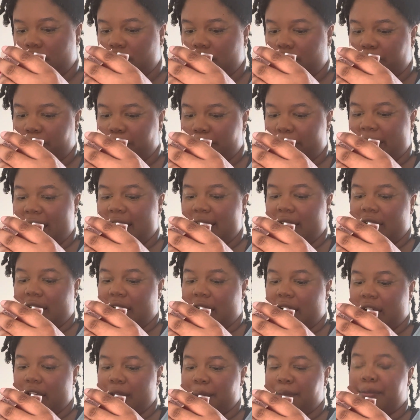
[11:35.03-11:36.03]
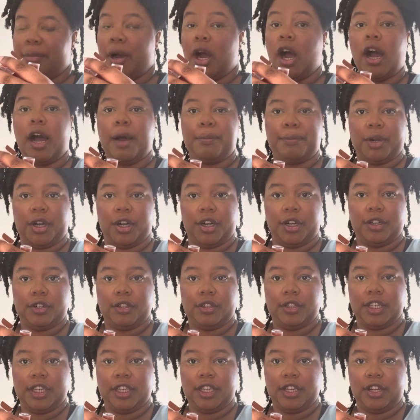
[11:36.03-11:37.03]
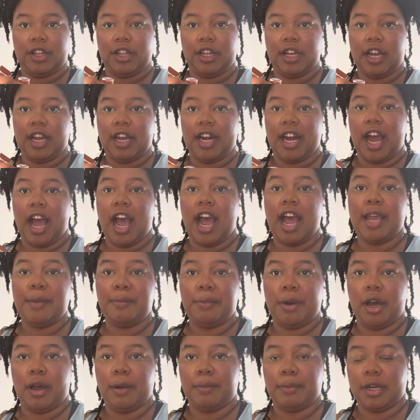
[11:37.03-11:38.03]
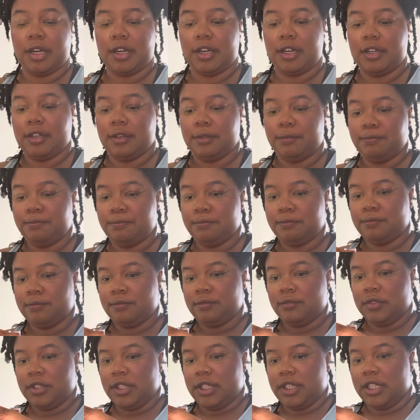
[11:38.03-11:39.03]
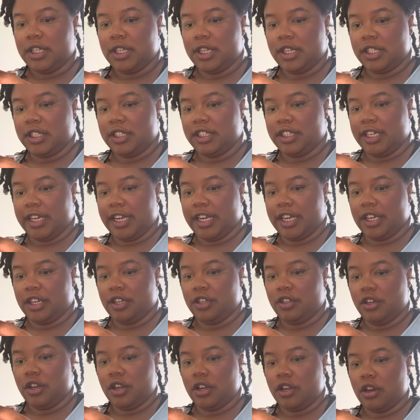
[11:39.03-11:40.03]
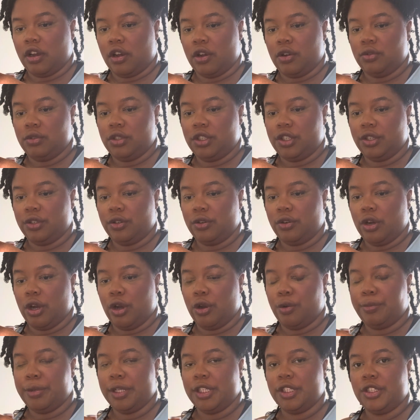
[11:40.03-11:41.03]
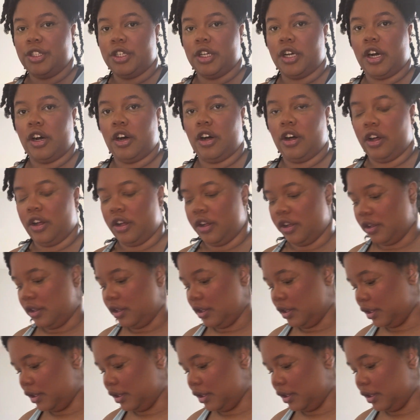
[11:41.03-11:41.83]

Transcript: matte eye popper, they call it, eye popper, in shade 02 Open to All,